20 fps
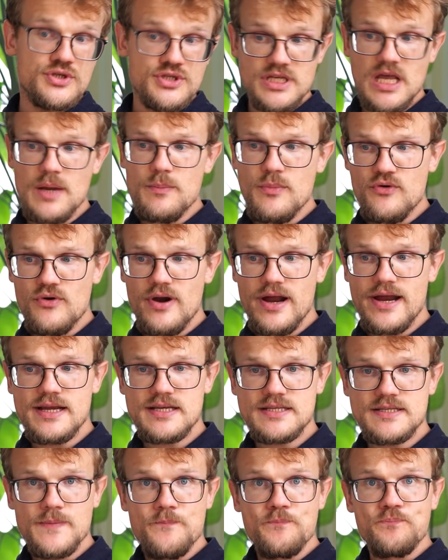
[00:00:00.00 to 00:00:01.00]

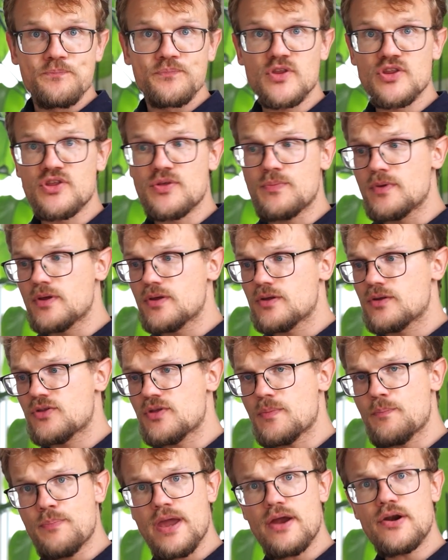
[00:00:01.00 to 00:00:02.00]
summarize,
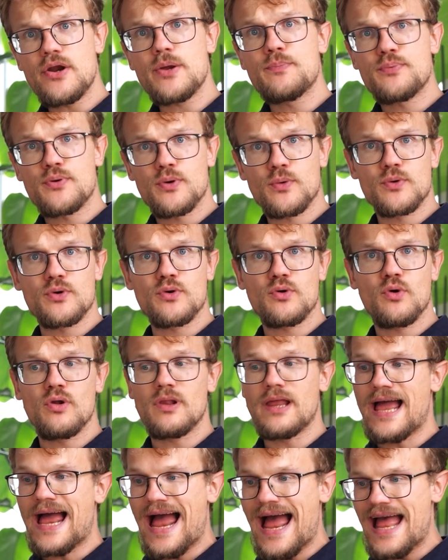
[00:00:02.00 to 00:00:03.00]
the peering
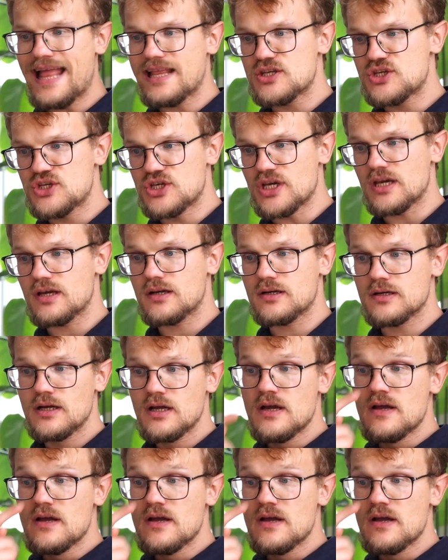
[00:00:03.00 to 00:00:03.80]
protocol handshake